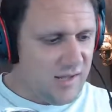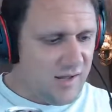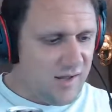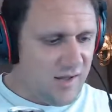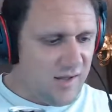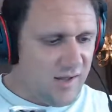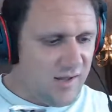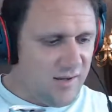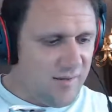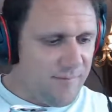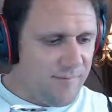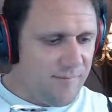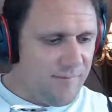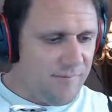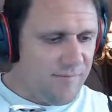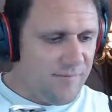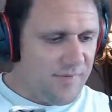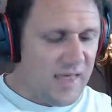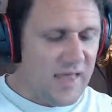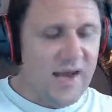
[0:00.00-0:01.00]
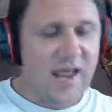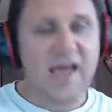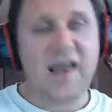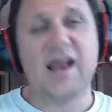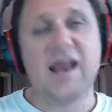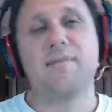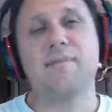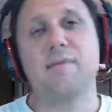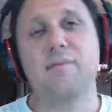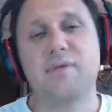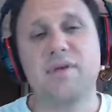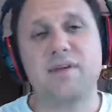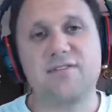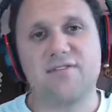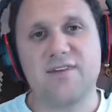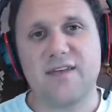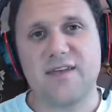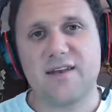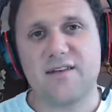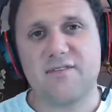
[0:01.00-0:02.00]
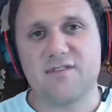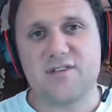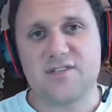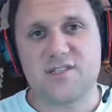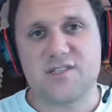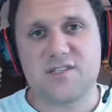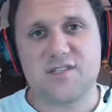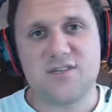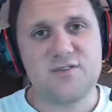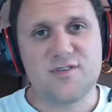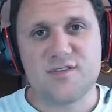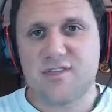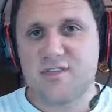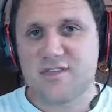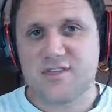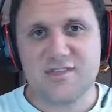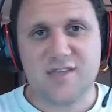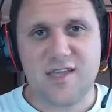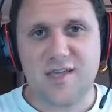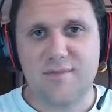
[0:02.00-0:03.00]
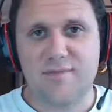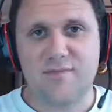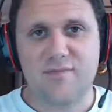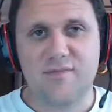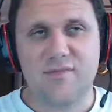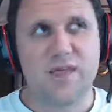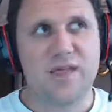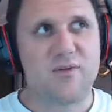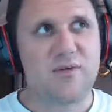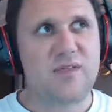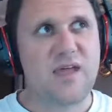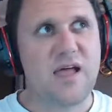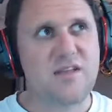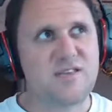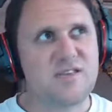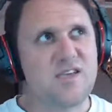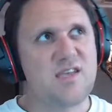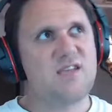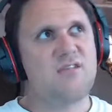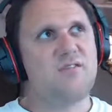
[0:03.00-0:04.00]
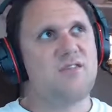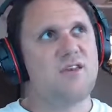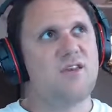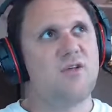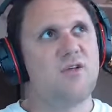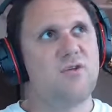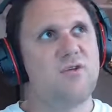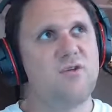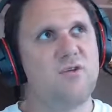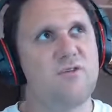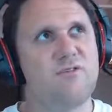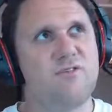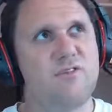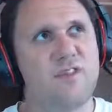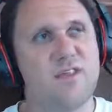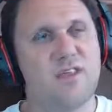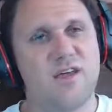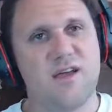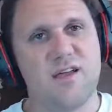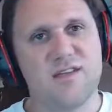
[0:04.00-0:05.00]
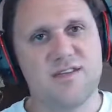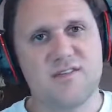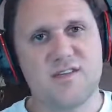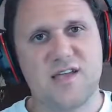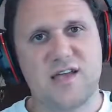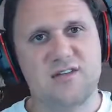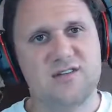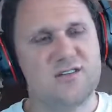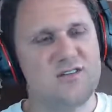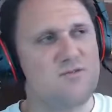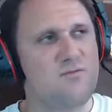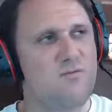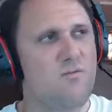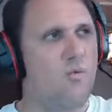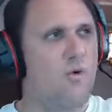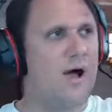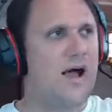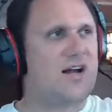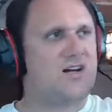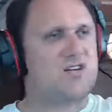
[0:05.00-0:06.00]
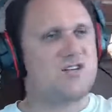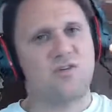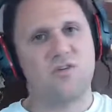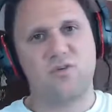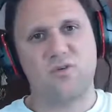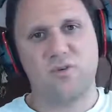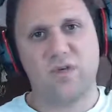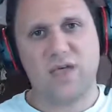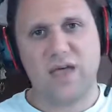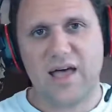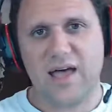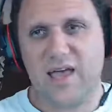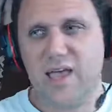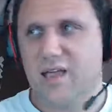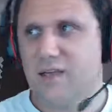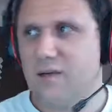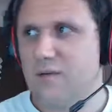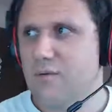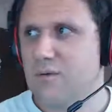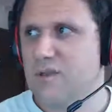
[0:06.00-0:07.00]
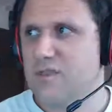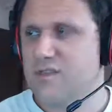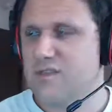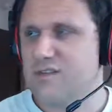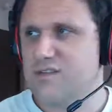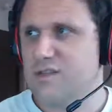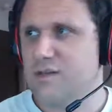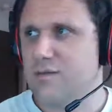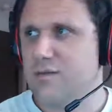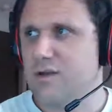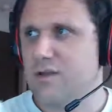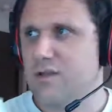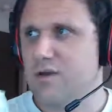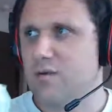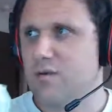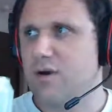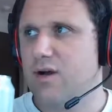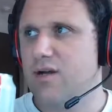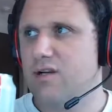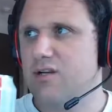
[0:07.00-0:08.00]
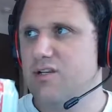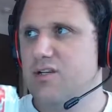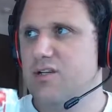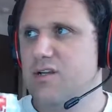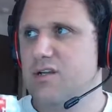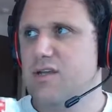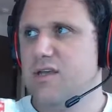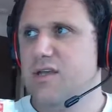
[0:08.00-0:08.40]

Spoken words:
And I'm a big fan of just using the same, like with outside of the null for the guns, I'll just wash the whole guy with the same color wash.